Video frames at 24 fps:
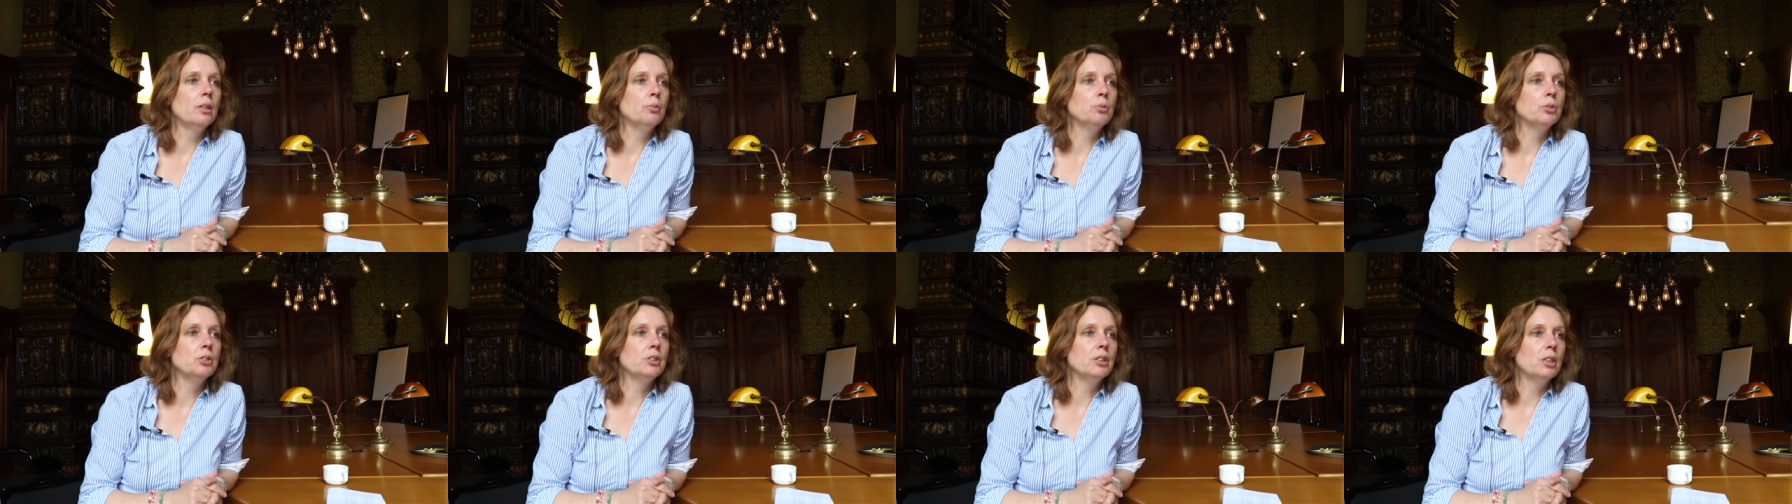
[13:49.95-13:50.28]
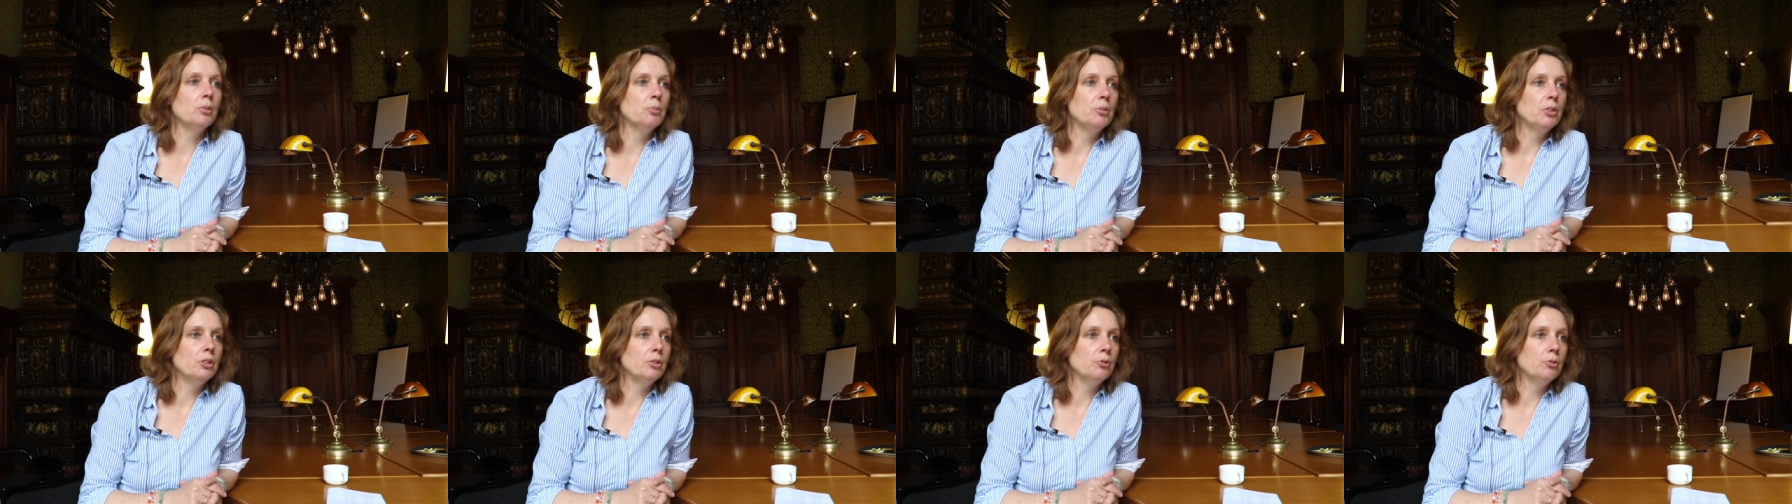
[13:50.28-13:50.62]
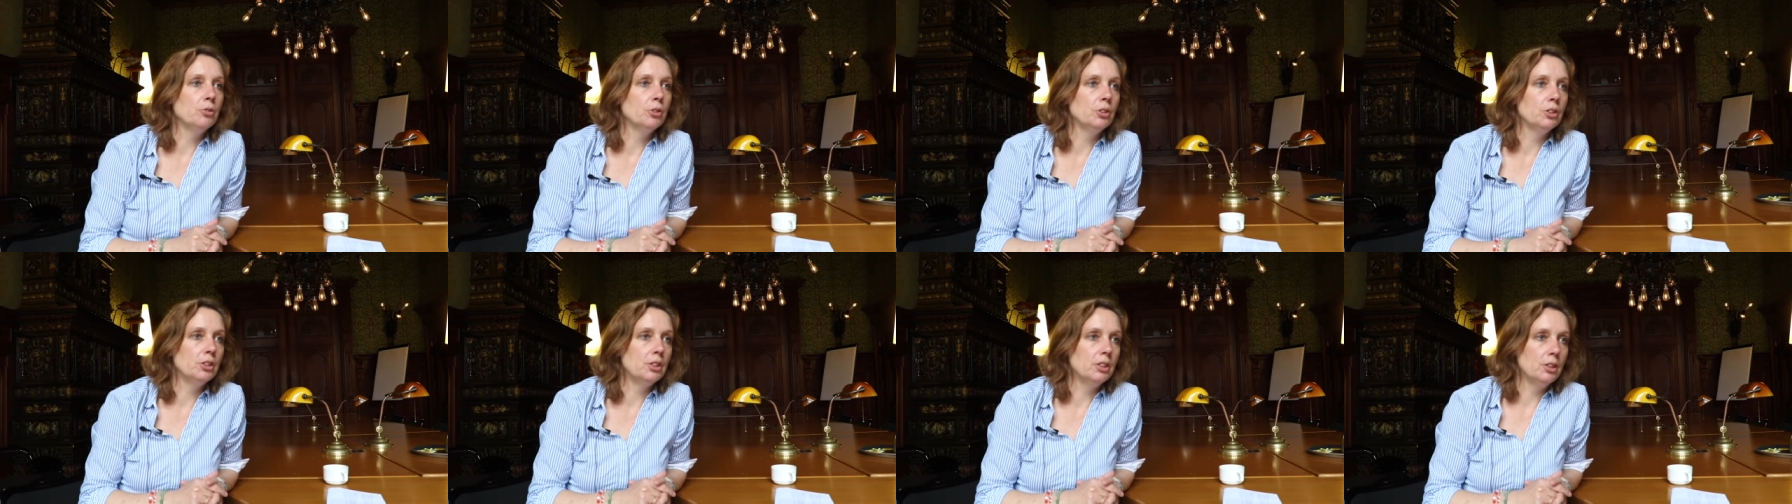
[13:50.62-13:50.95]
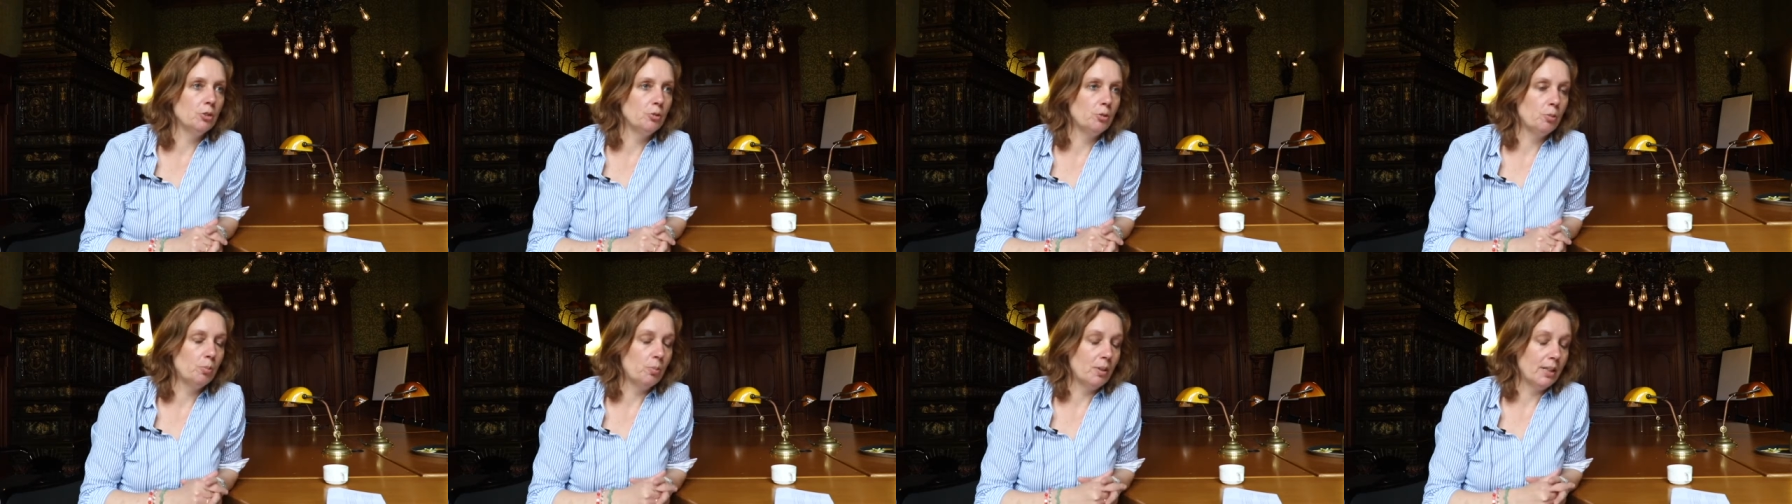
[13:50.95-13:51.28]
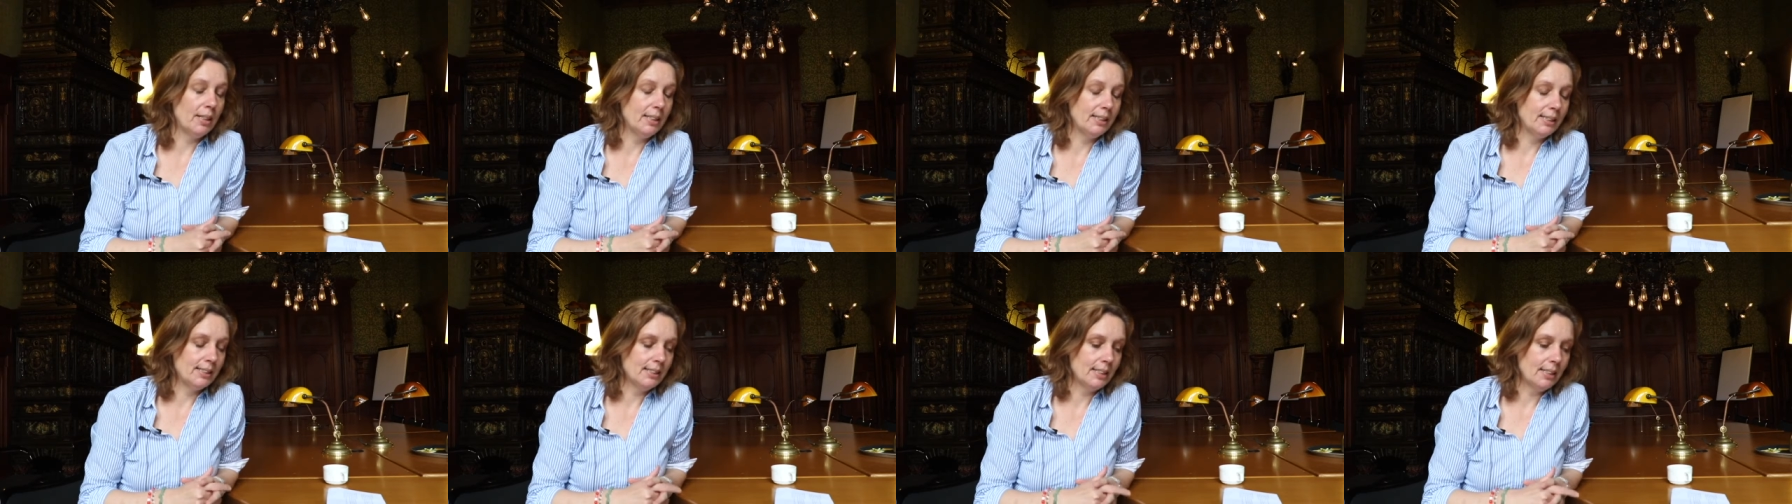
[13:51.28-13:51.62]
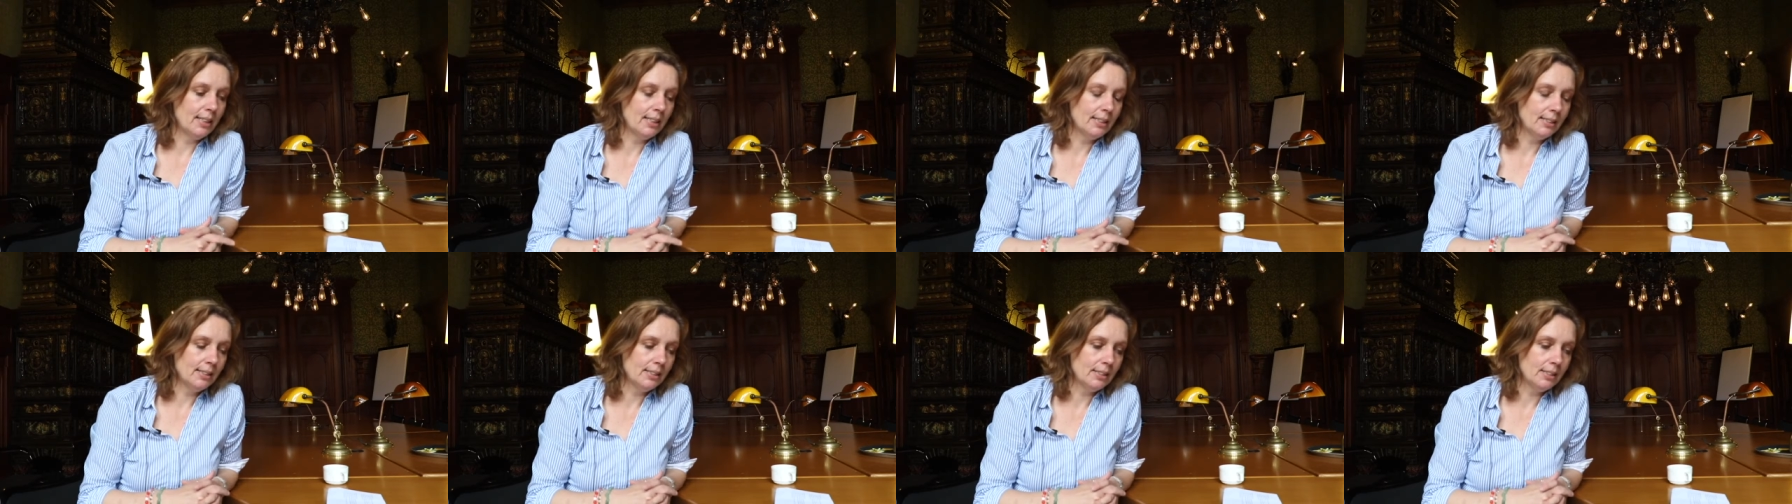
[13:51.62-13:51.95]
Amsterdam University of Applied
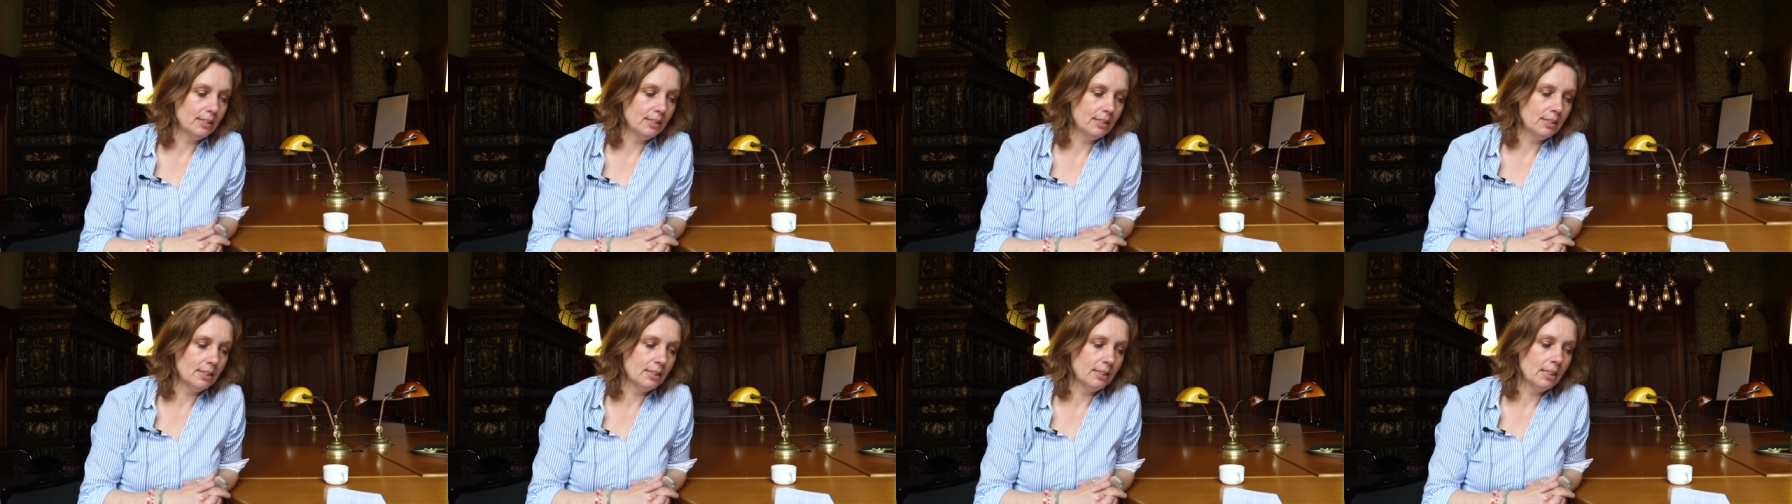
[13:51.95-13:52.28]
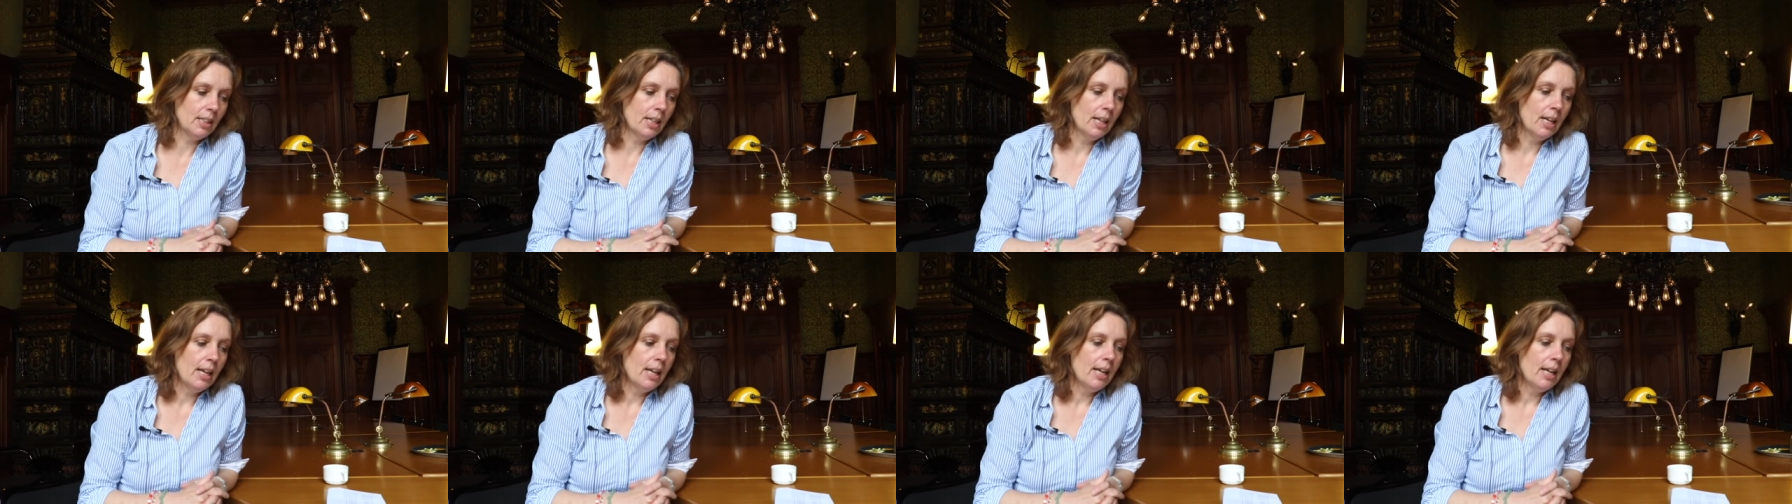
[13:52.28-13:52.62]
Sciences.